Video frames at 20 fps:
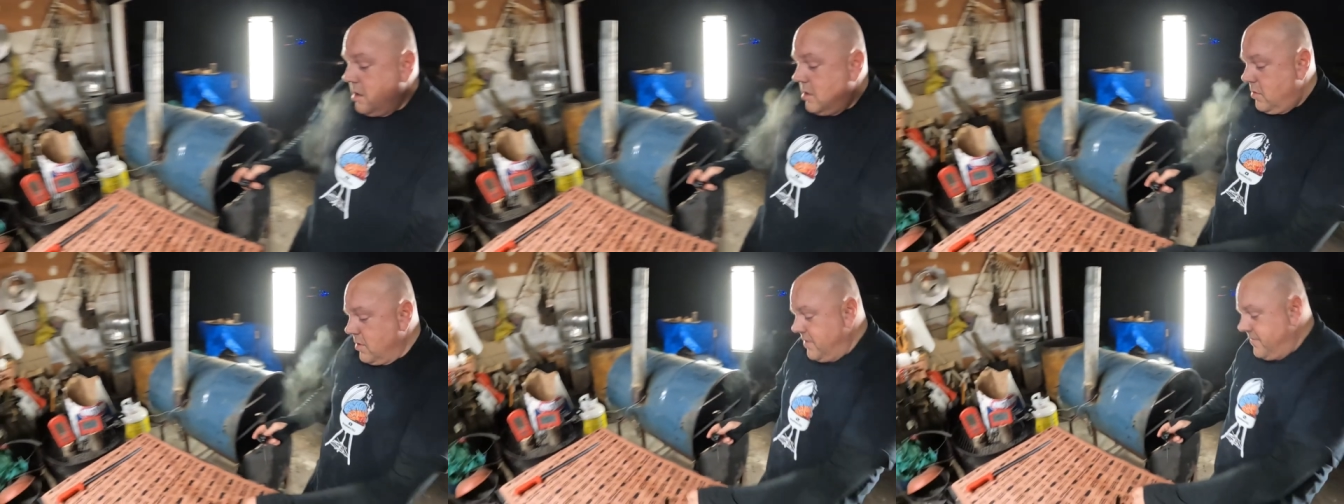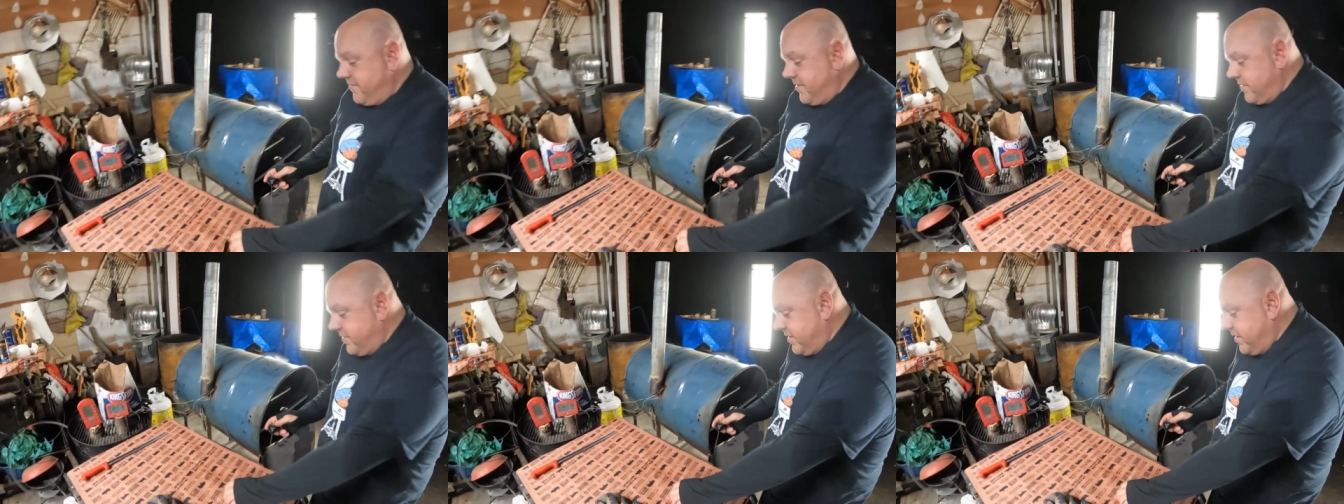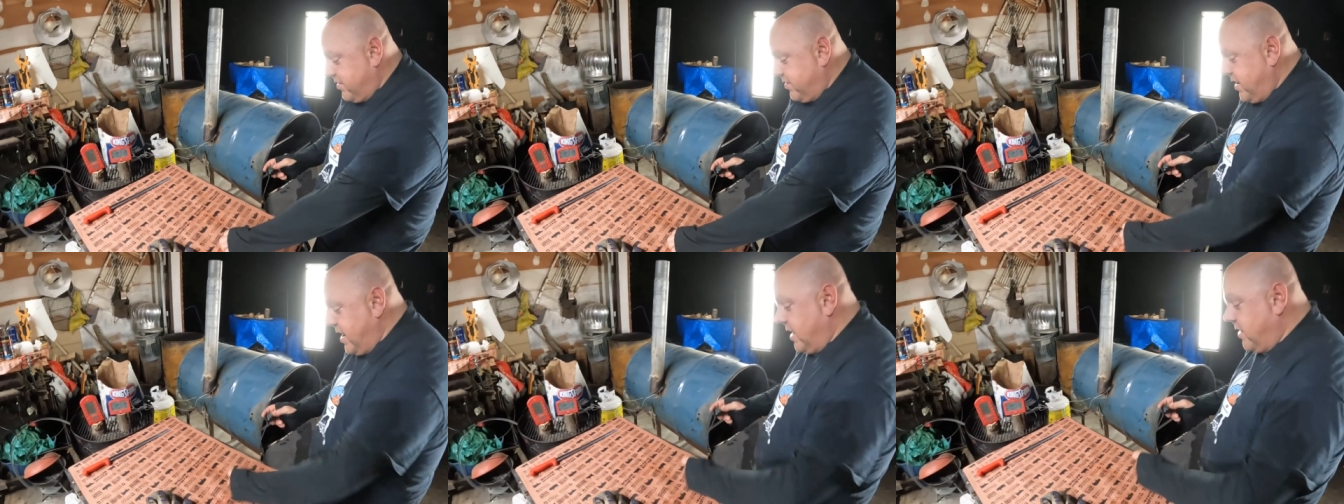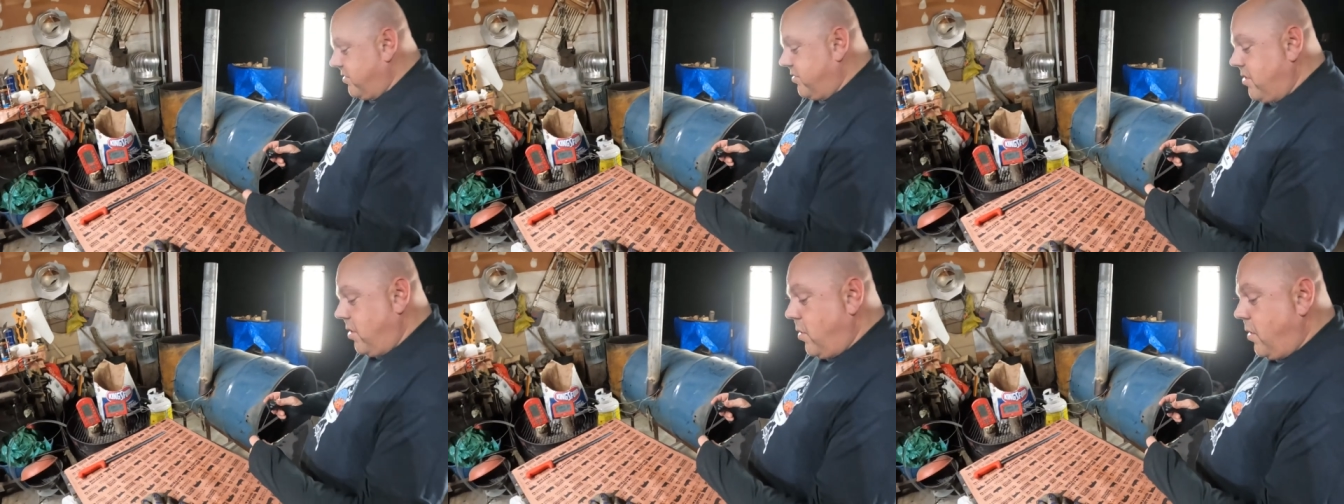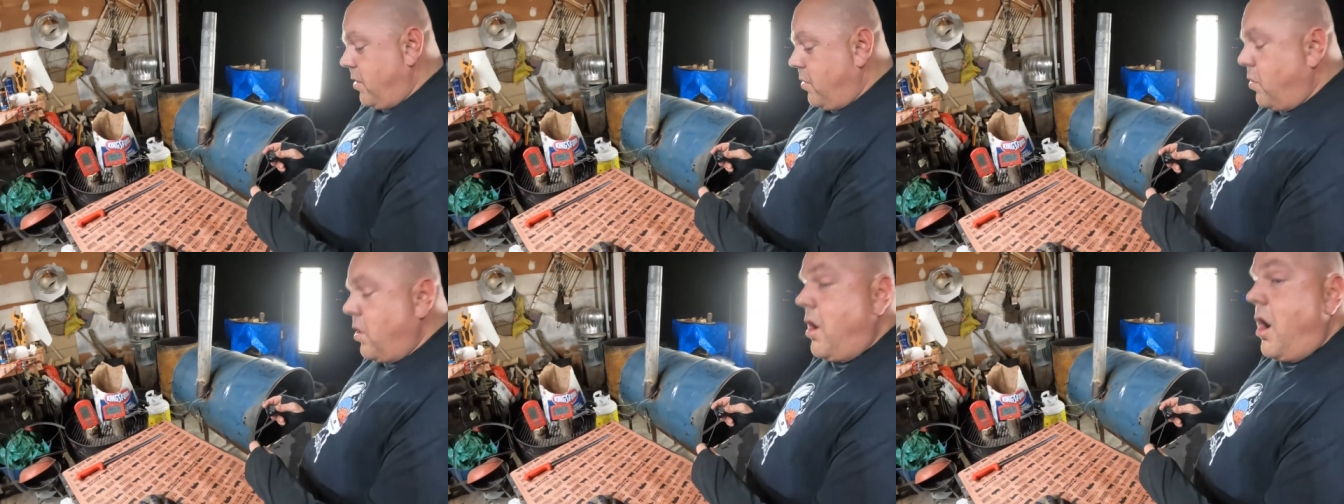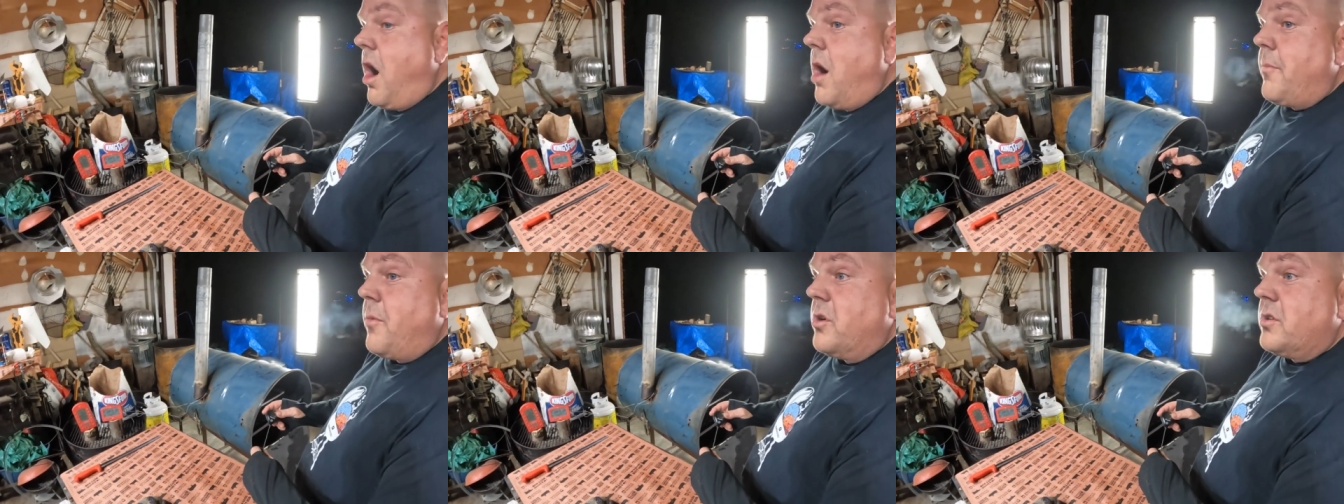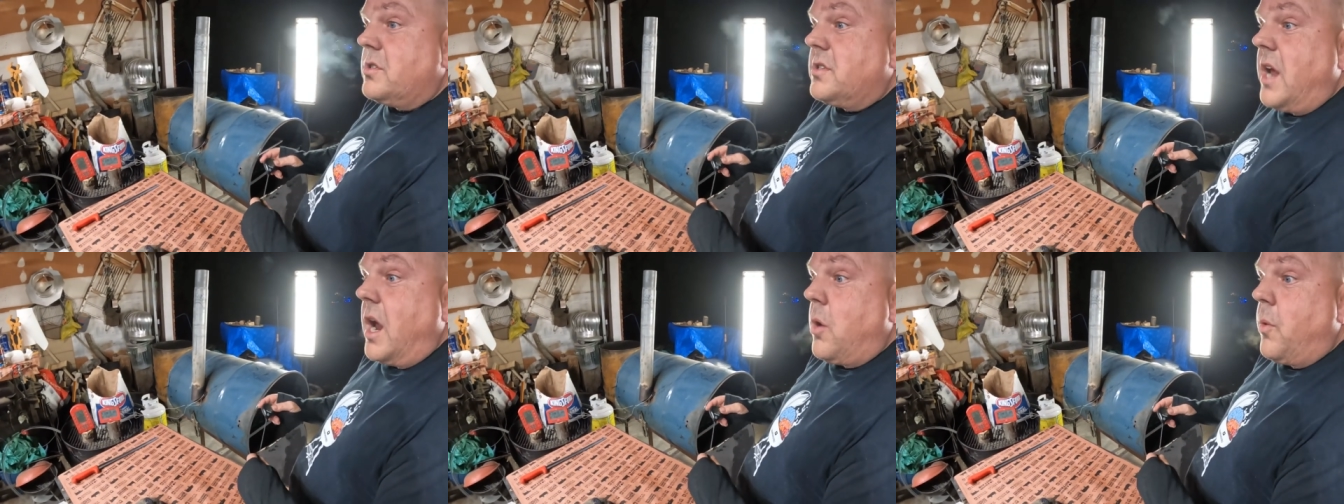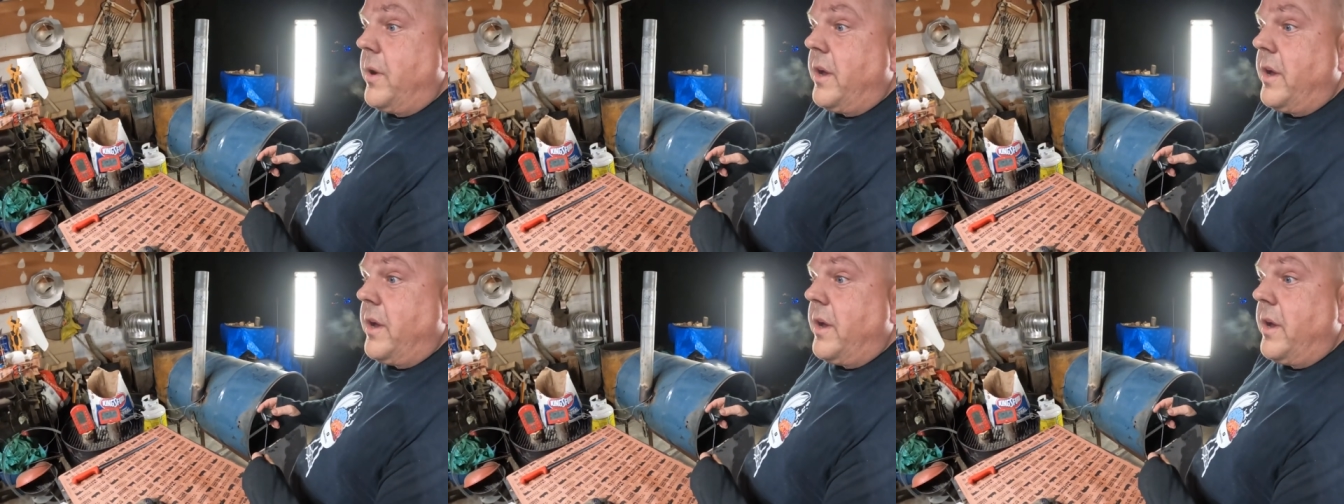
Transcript: 156. So we're almost there.